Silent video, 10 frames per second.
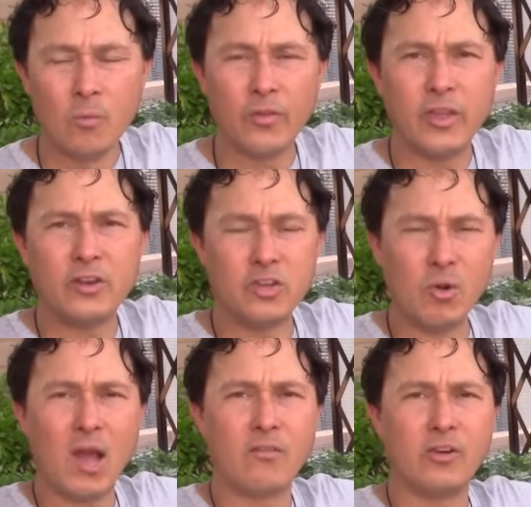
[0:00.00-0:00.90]
What they
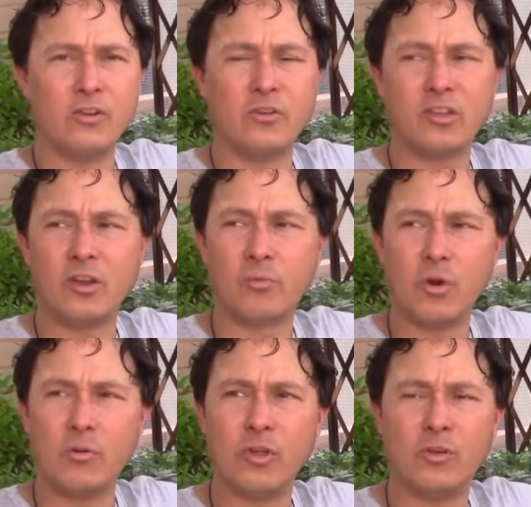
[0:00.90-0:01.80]
do, however, do is they
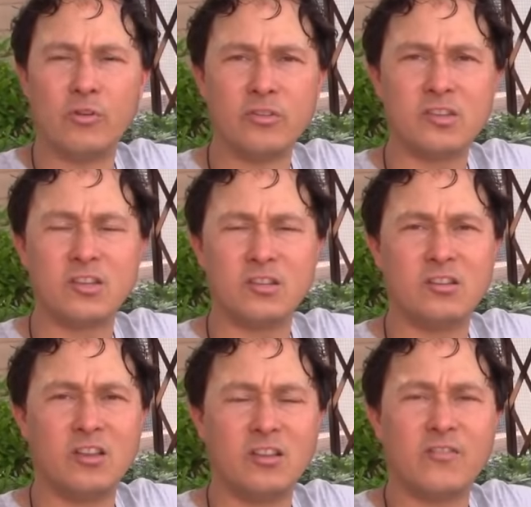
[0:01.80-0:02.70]
grow those
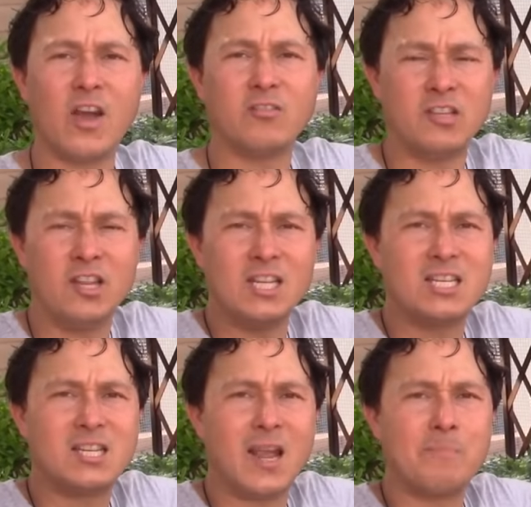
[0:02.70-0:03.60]
to give out
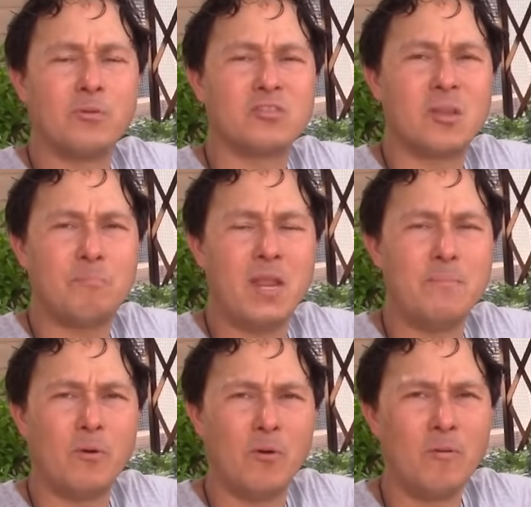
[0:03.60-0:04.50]
taste samples to
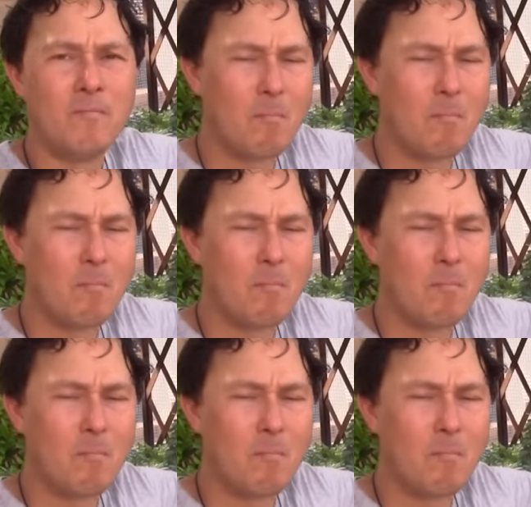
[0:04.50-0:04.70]
people.